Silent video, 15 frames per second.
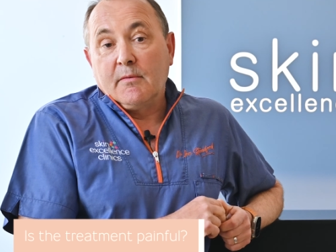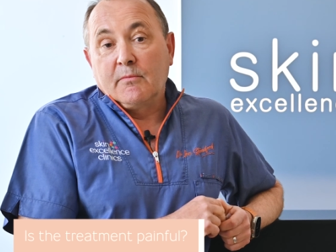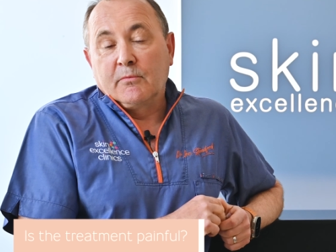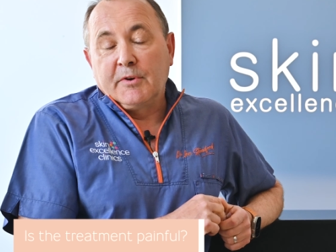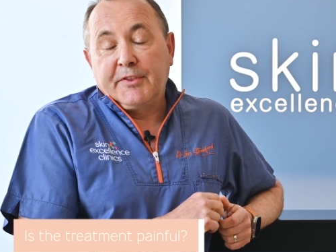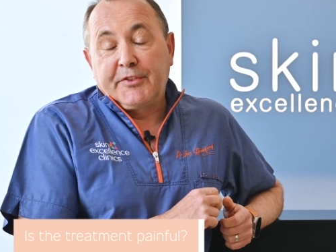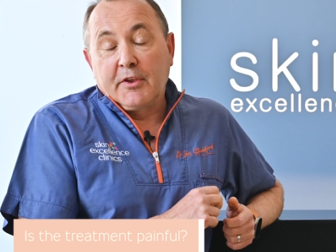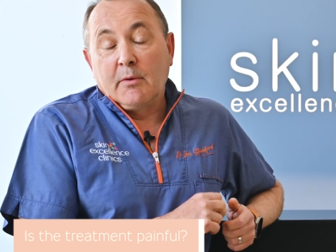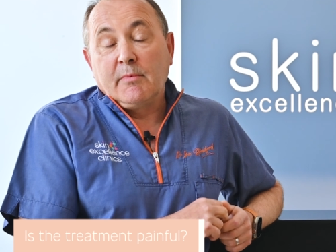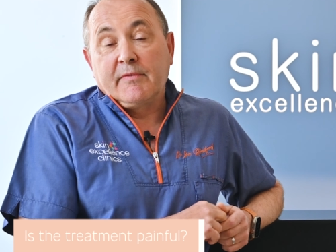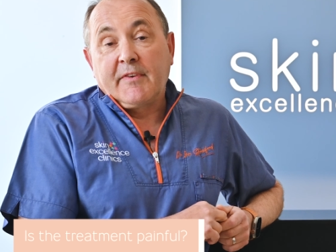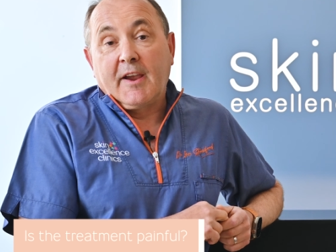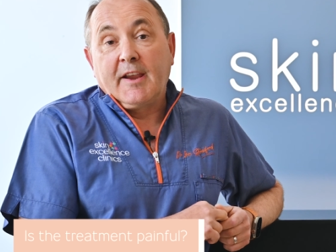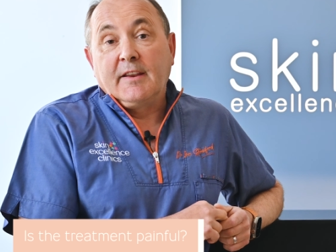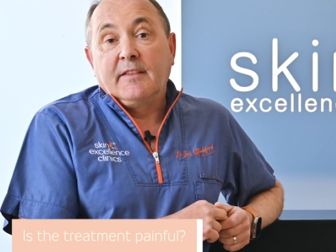With
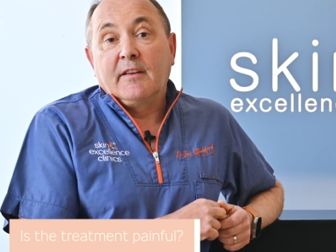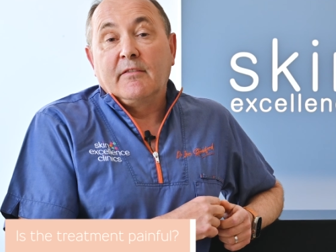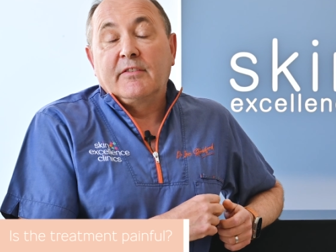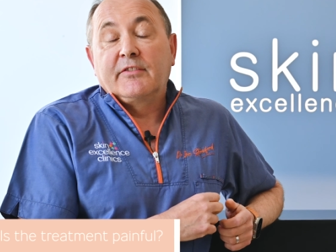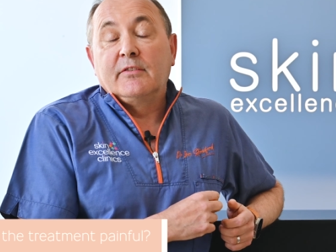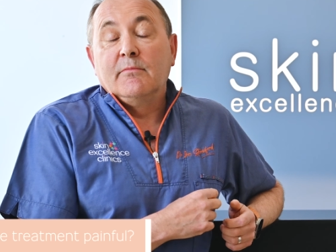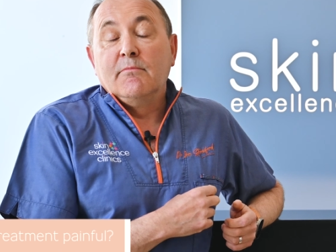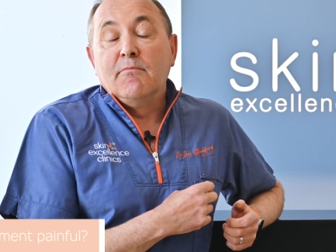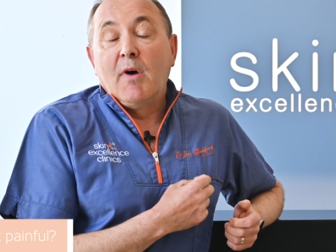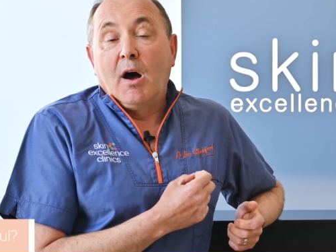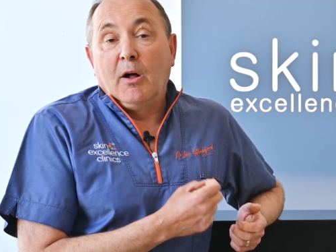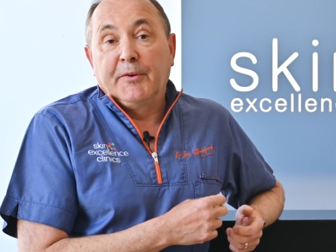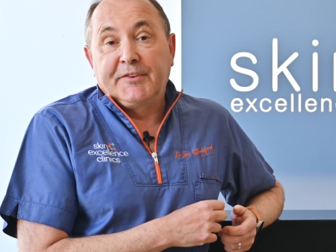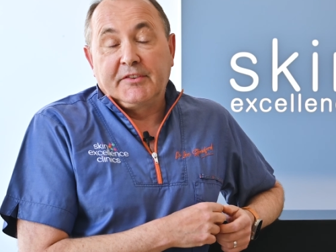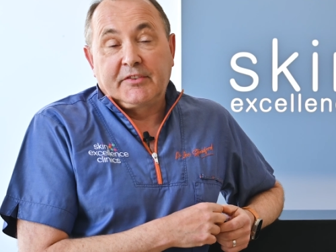Thermavein, there is some
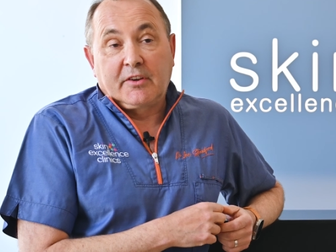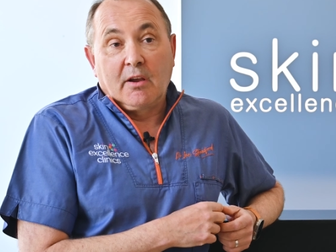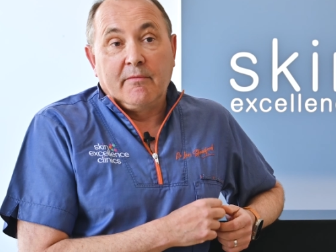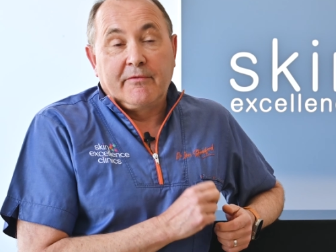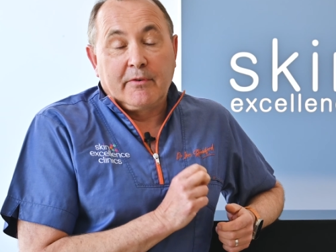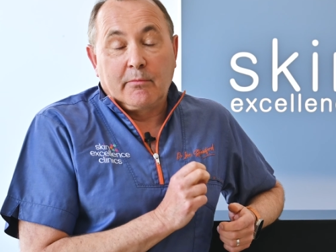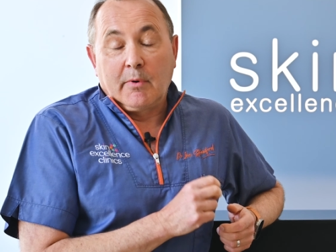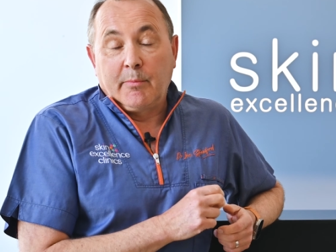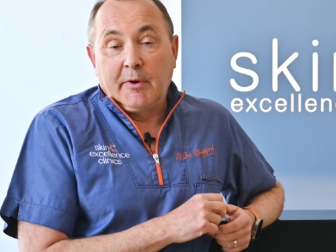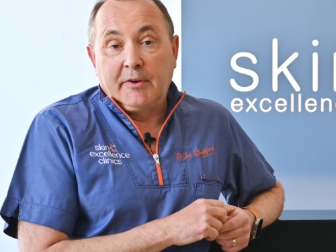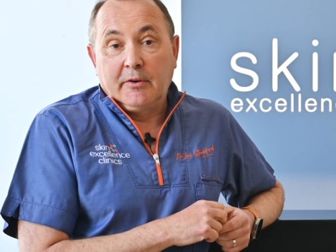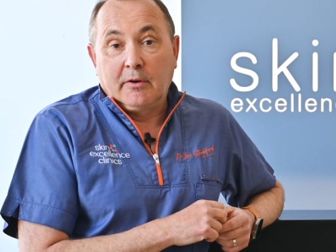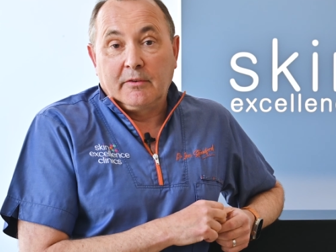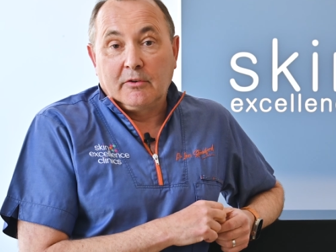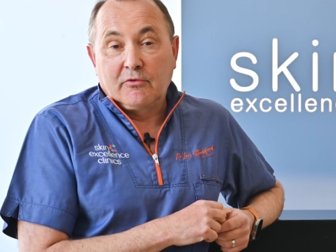mild discomfort when we're
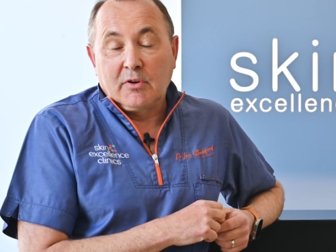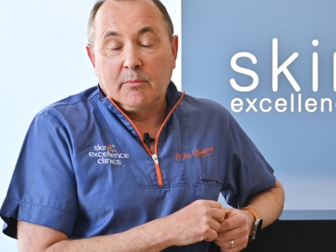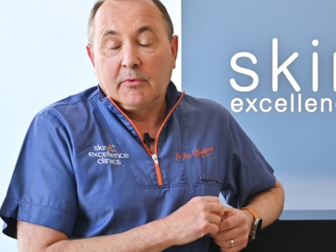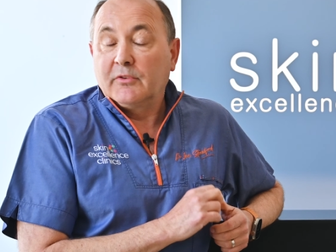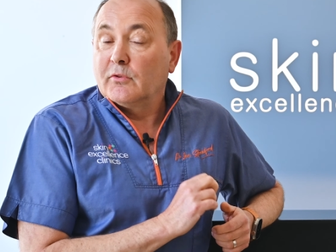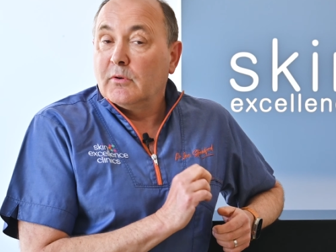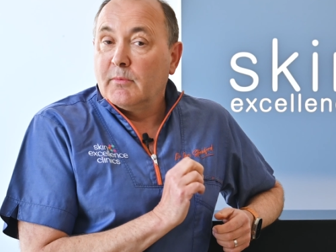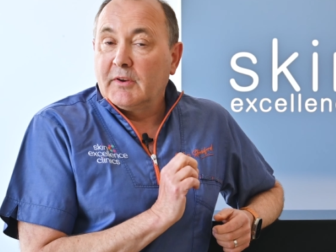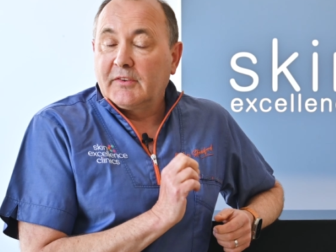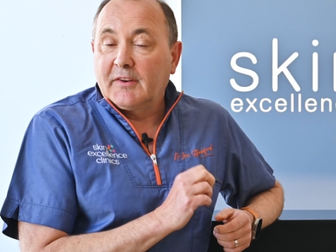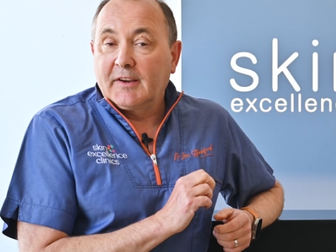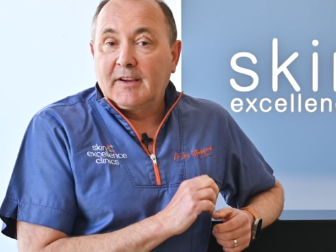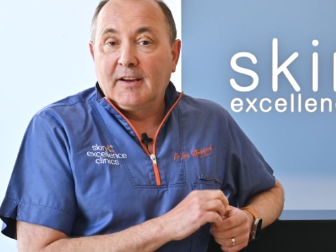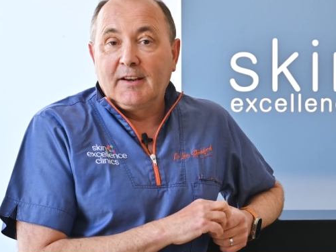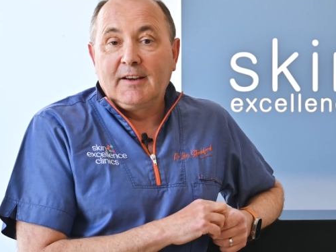doing the treatment, almost
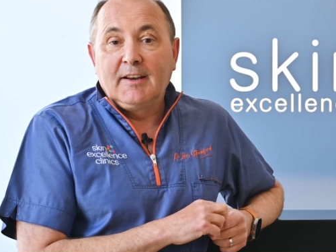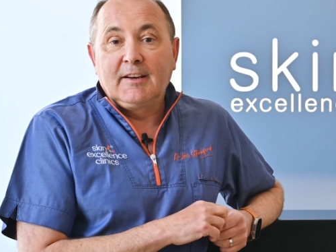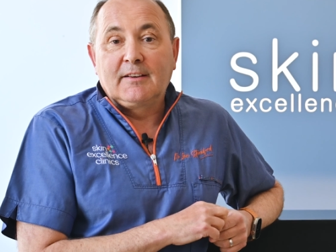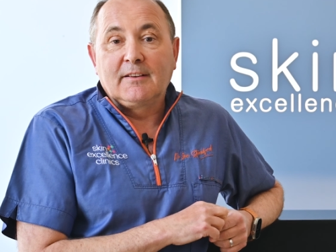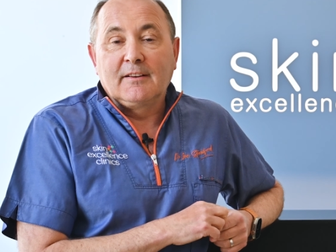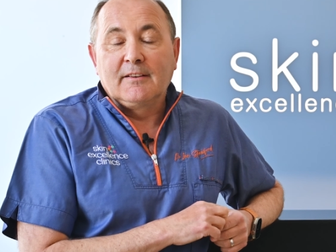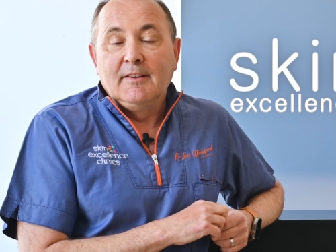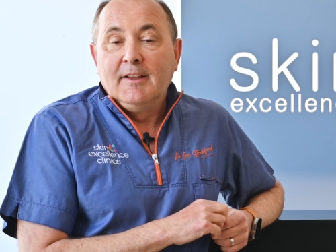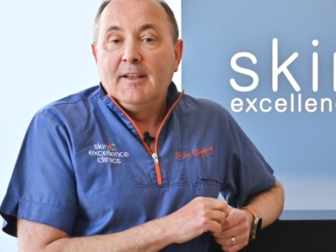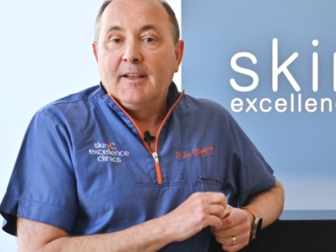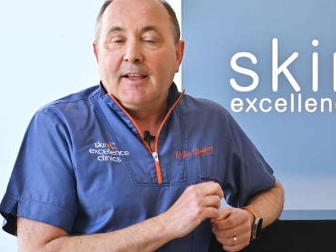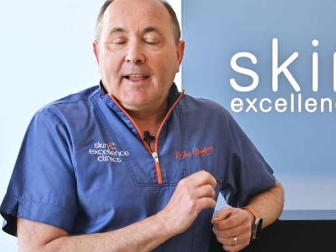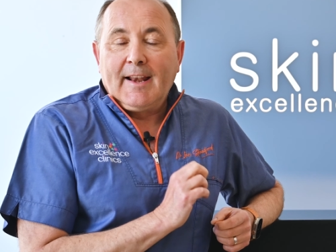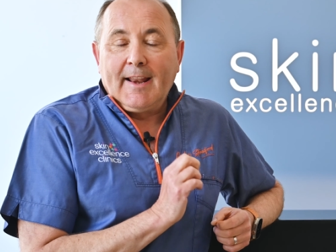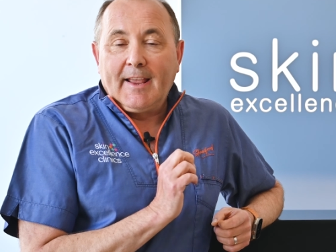like a little
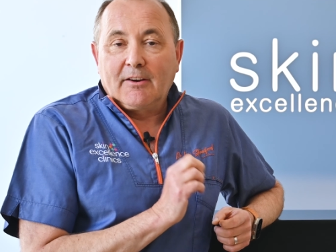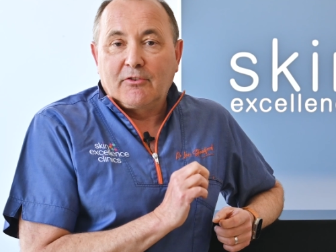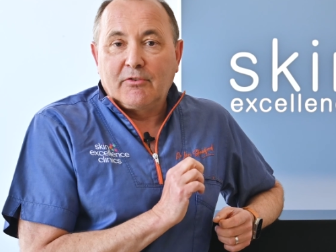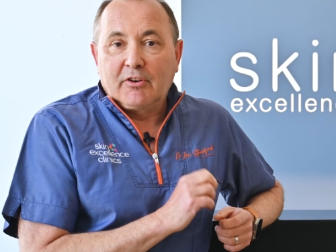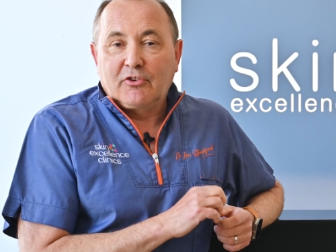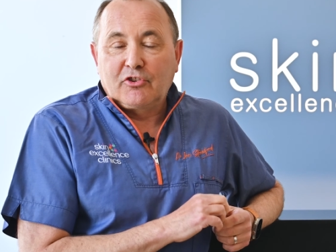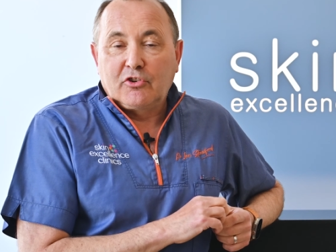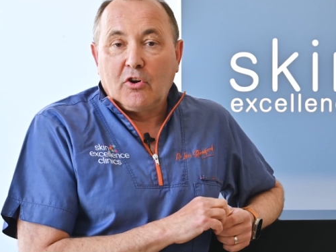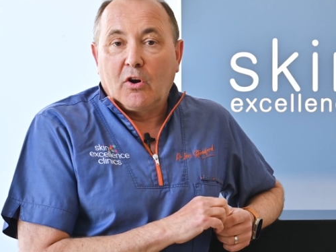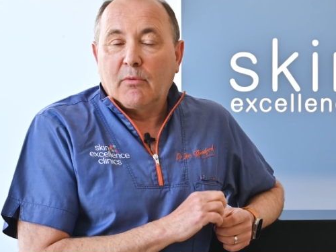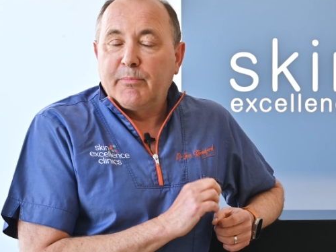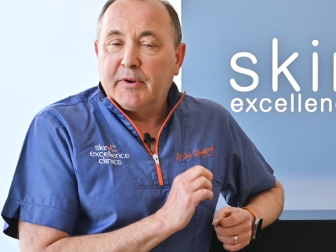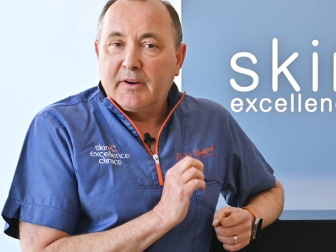electric shock,